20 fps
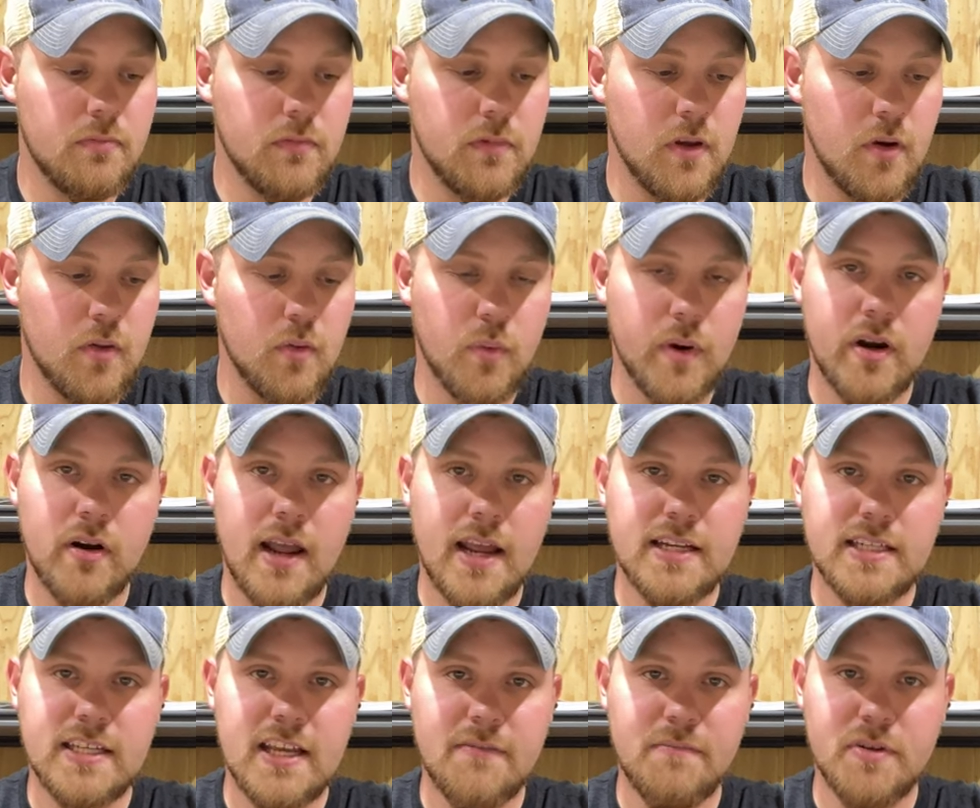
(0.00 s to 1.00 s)
you know, the weird
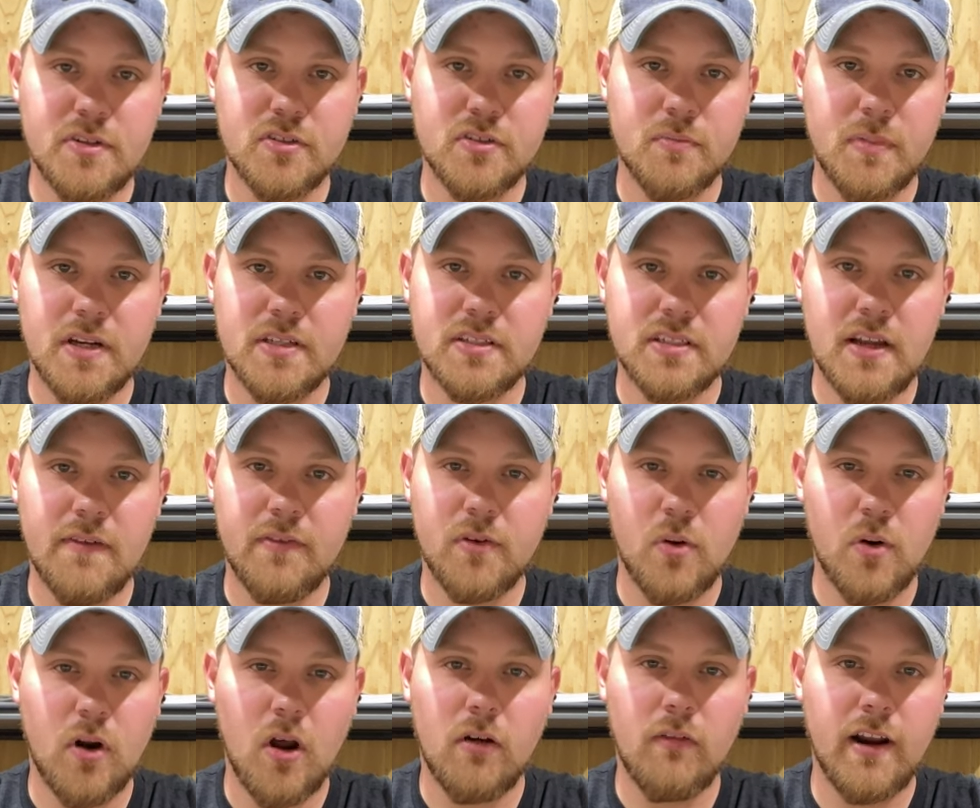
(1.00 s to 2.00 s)
ATF pistol brace stuff
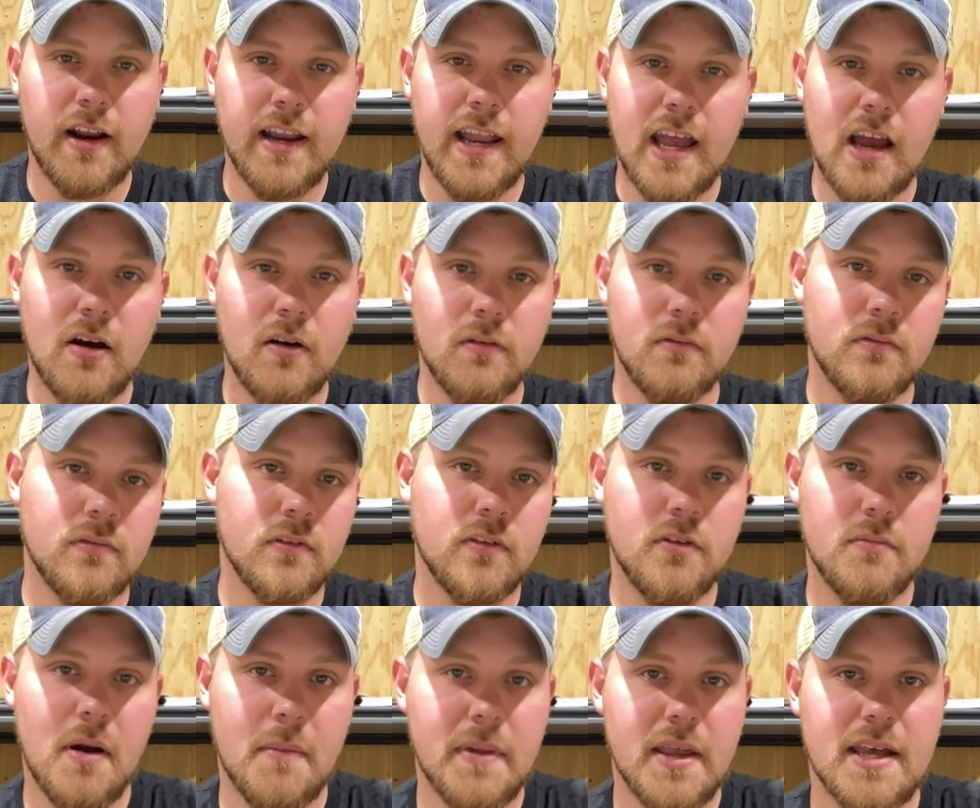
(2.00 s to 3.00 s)
going on right now.
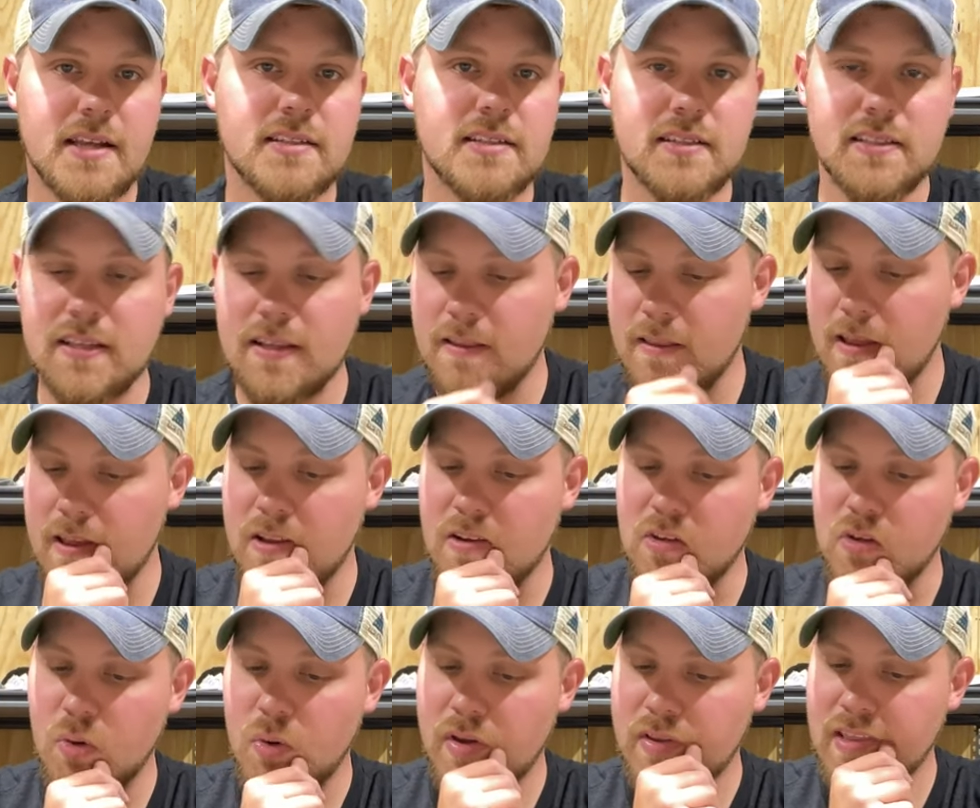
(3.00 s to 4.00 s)
You might be hesitant in
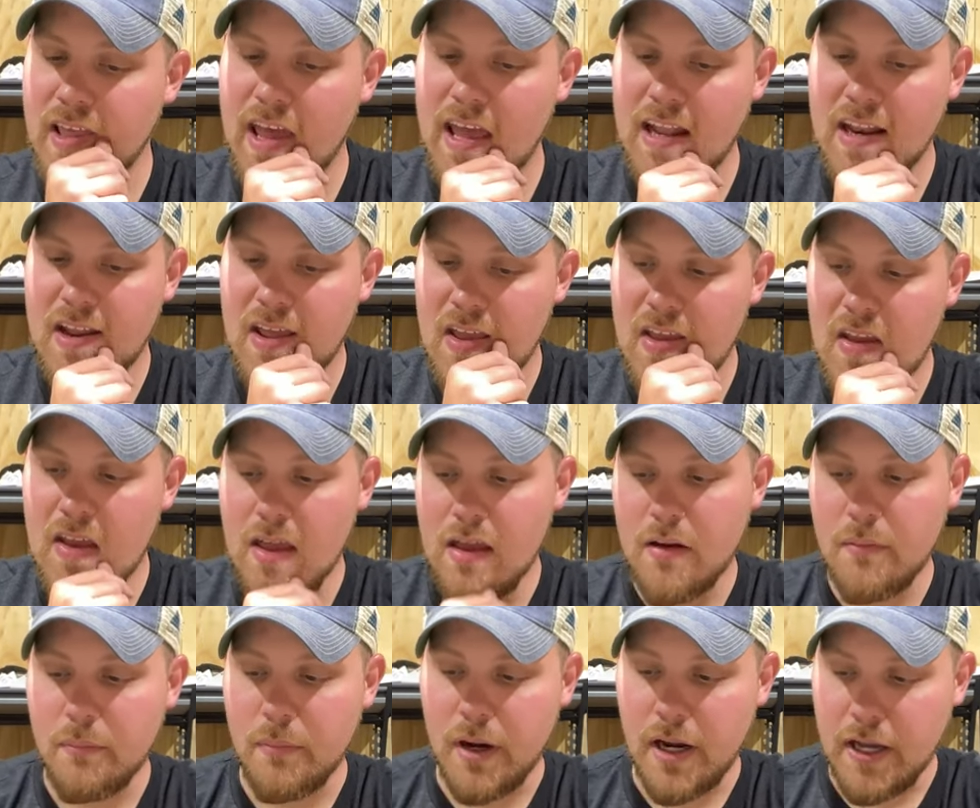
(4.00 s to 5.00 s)
doing that,
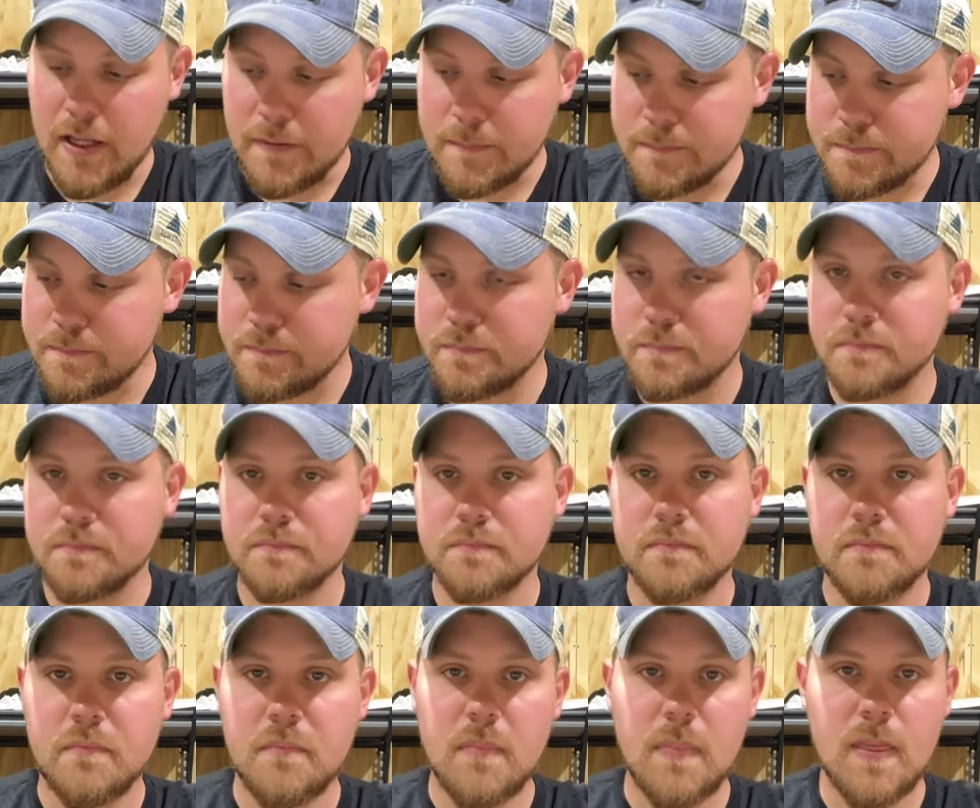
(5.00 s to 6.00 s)
but
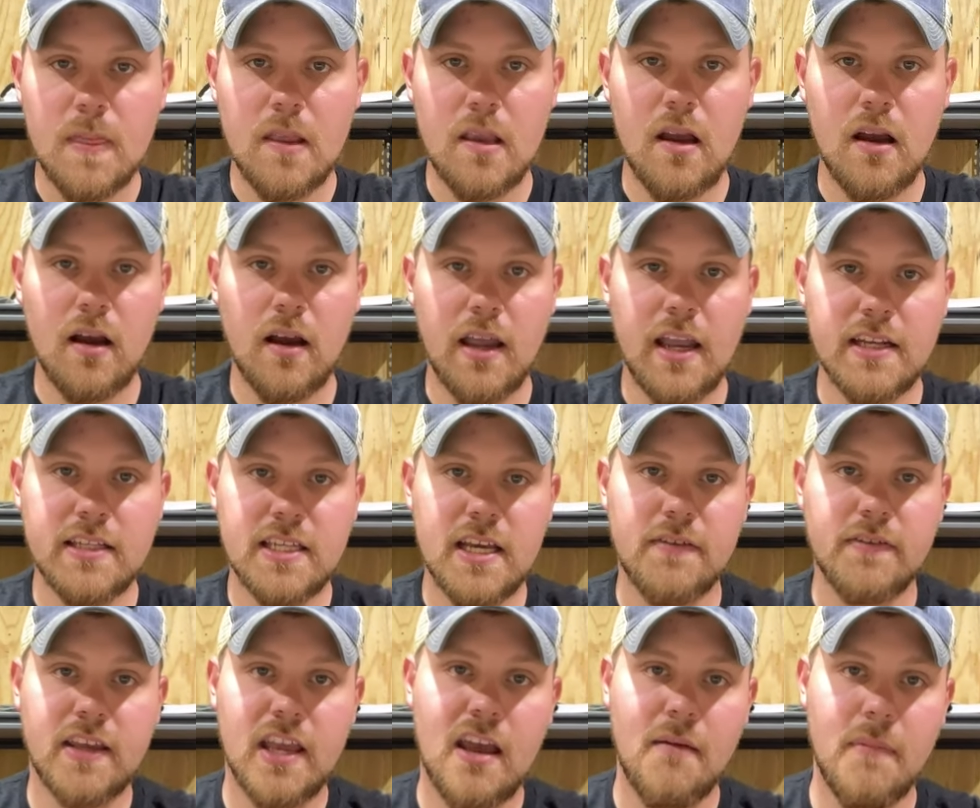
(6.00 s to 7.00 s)

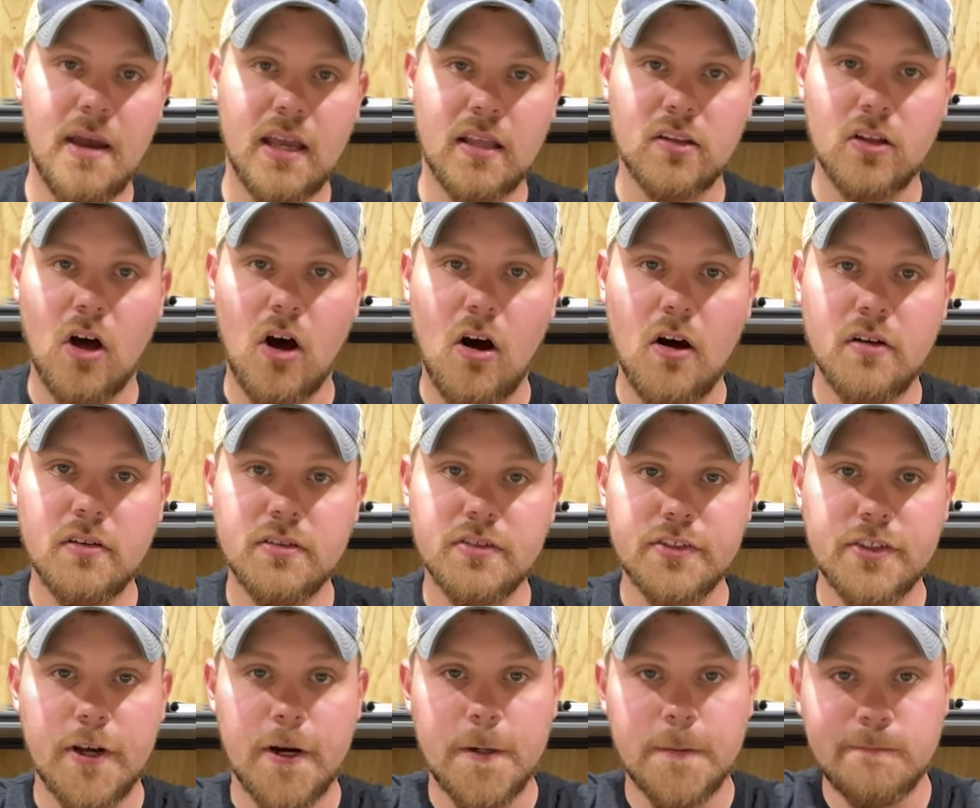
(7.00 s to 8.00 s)
ATF can't make law,
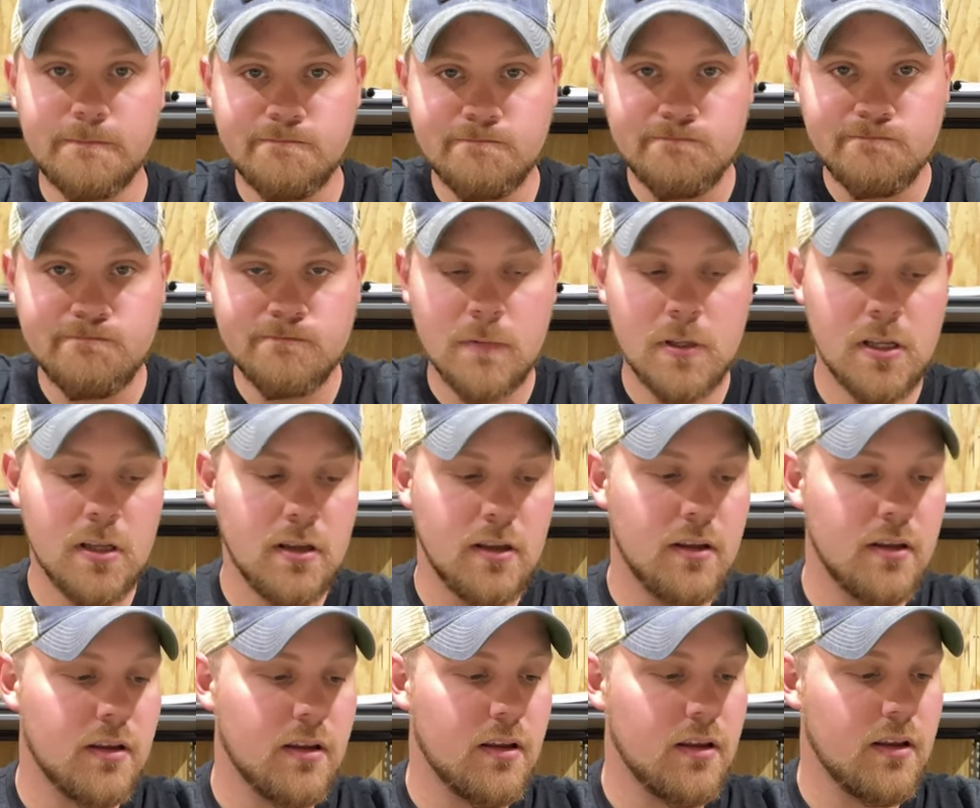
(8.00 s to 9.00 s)
so
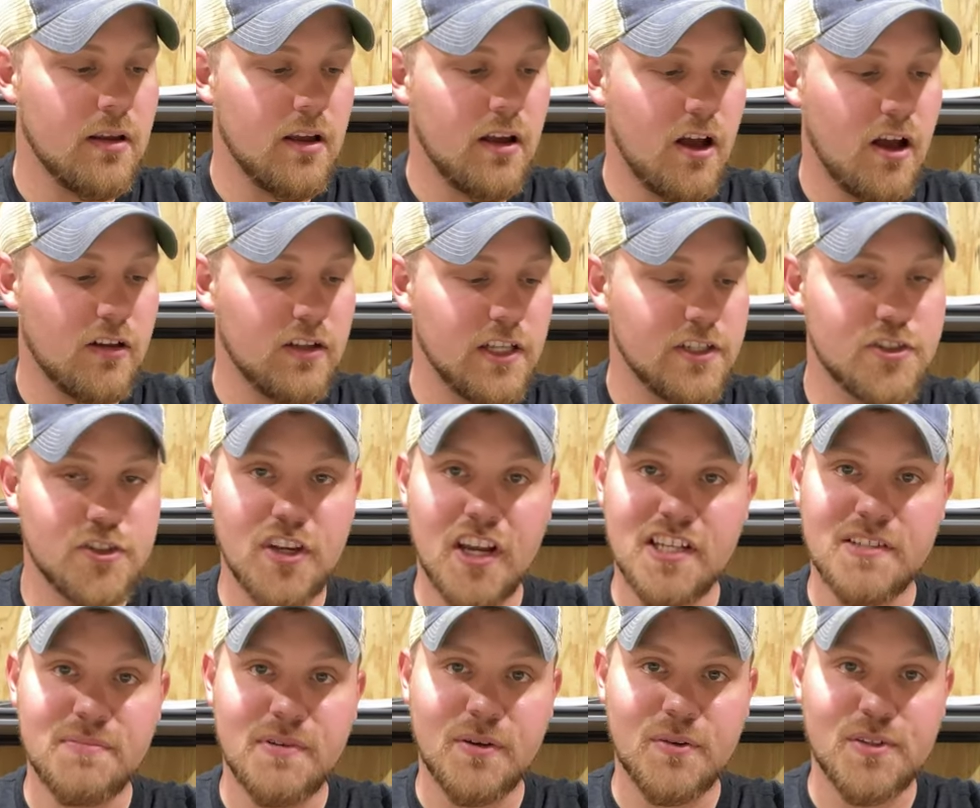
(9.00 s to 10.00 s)
I'll let you
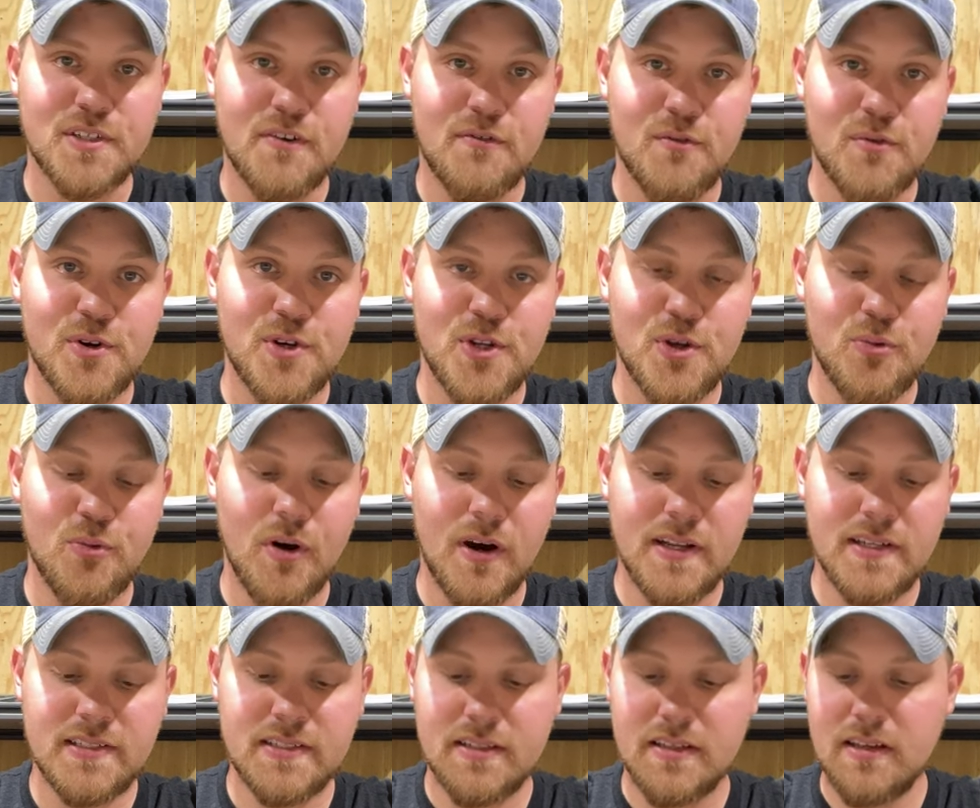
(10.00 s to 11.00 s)
guys pick whichever one you
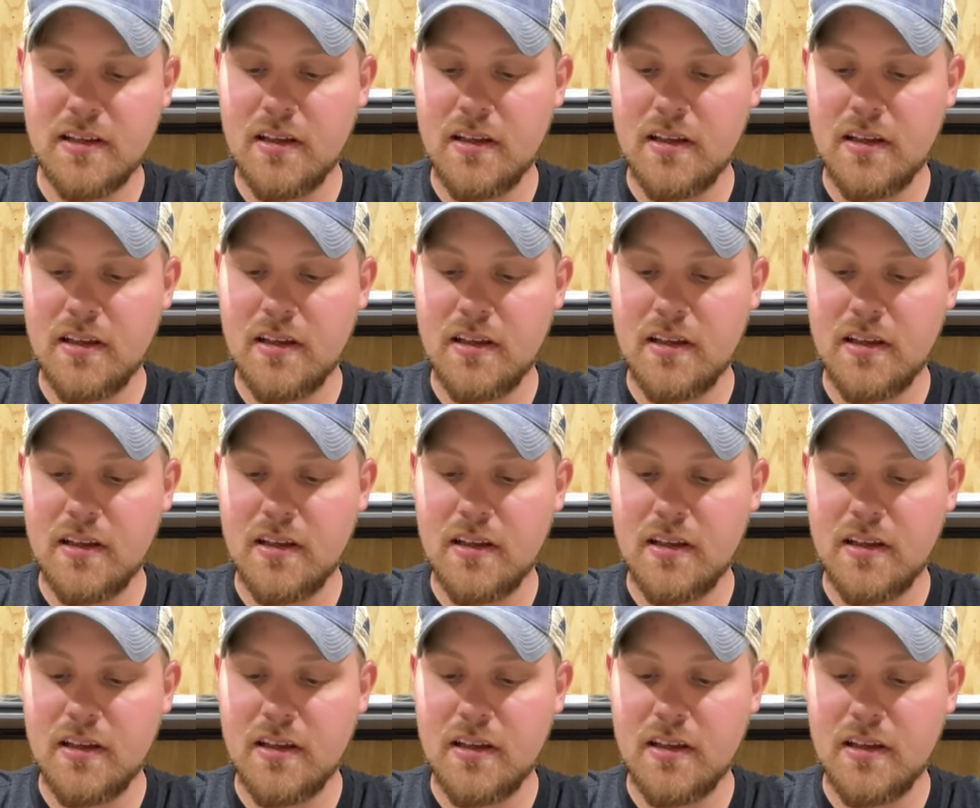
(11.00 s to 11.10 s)
want.